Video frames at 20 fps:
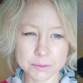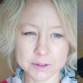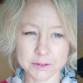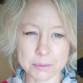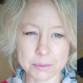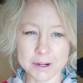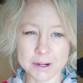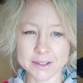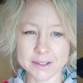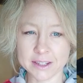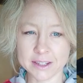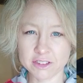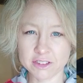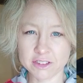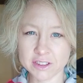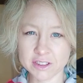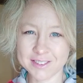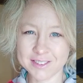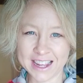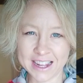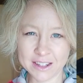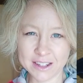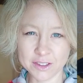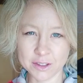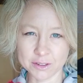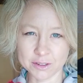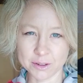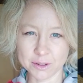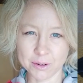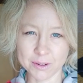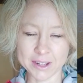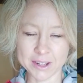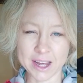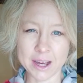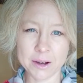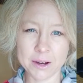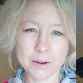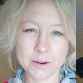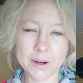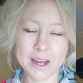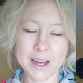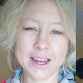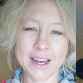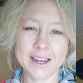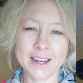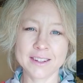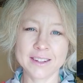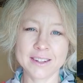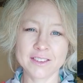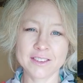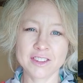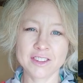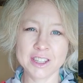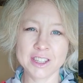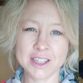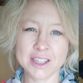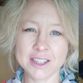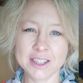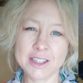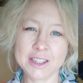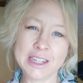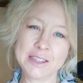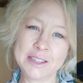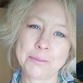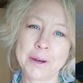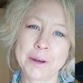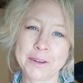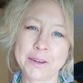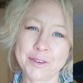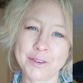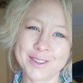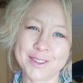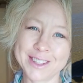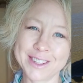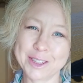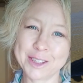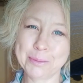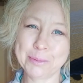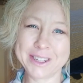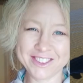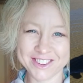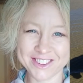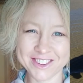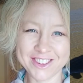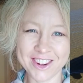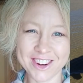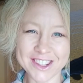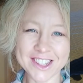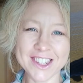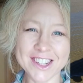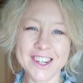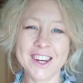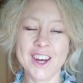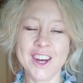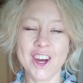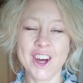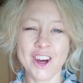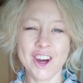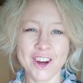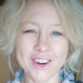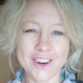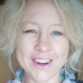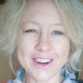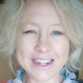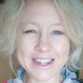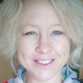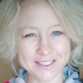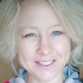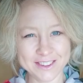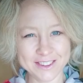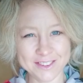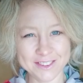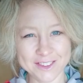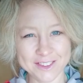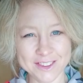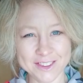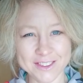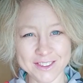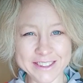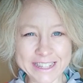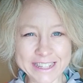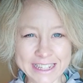start with Sparta. She's 10 years old now, and she is my first expedition dog. Her and her sister